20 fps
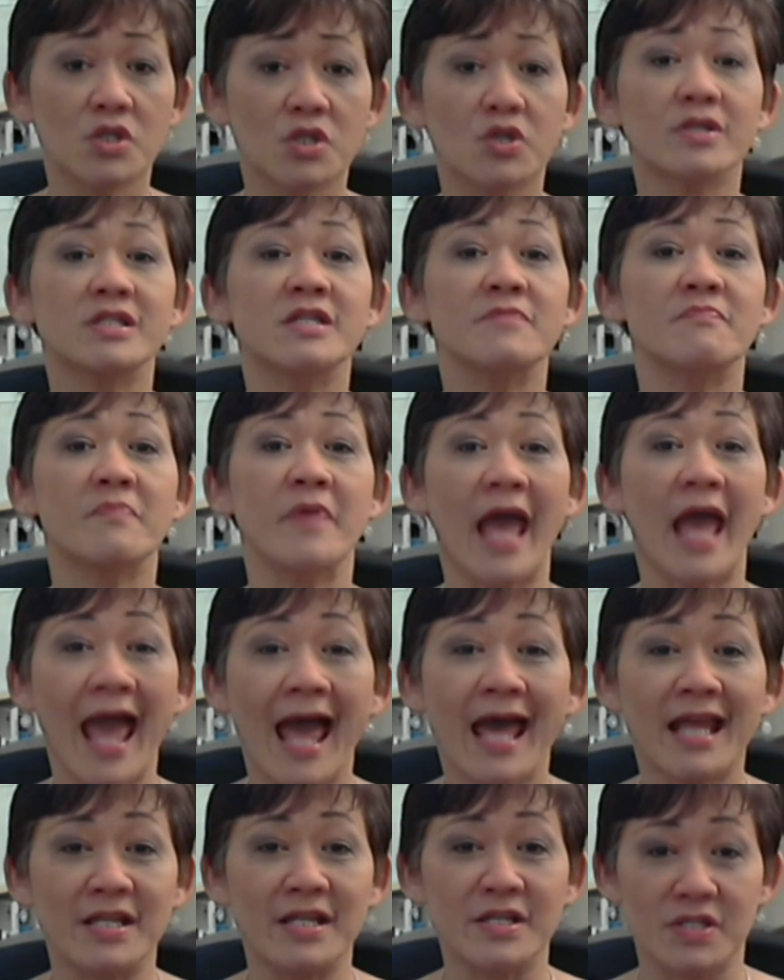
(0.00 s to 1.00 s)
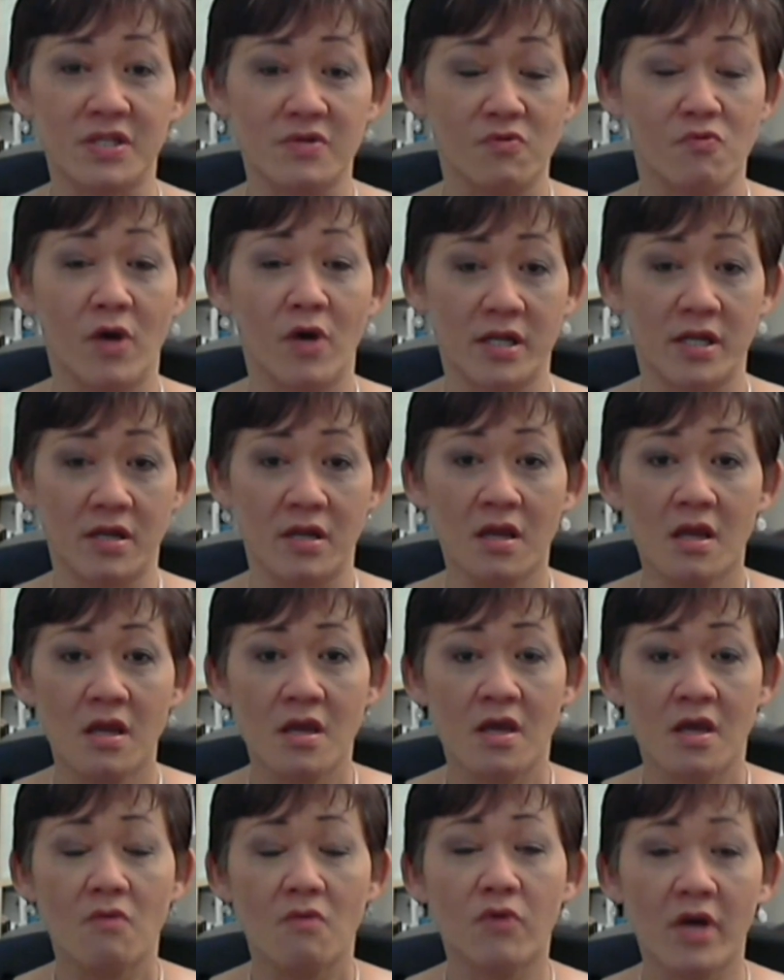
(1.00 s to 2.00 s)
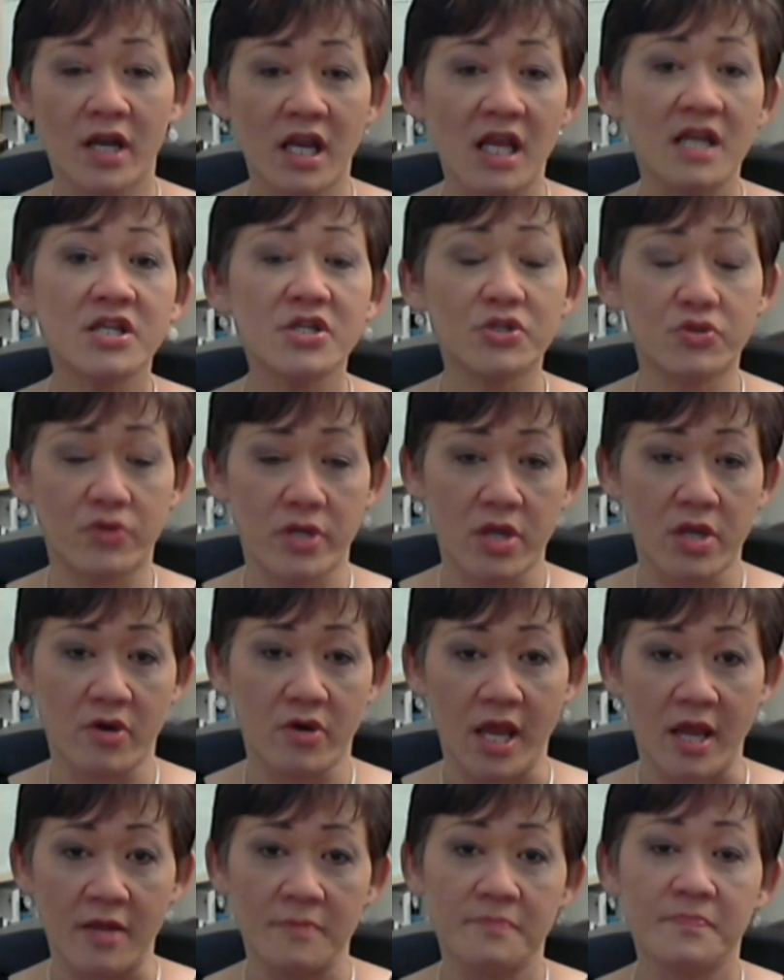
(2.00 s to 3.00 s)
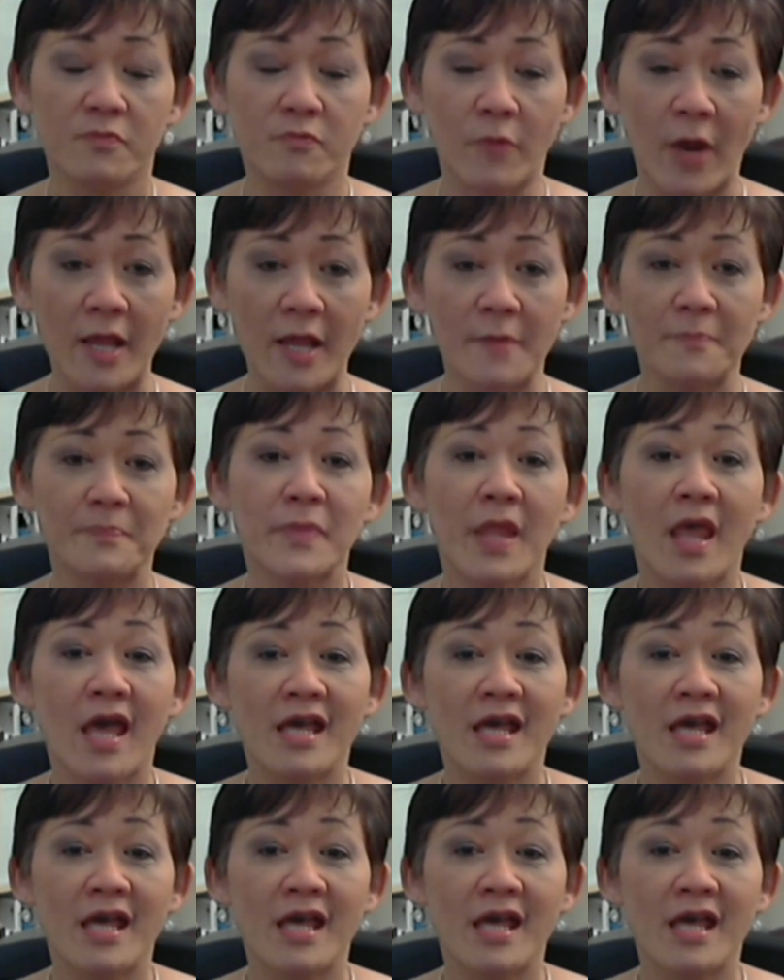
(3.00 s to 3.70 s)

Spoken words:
So it depends on what industry you're in, right?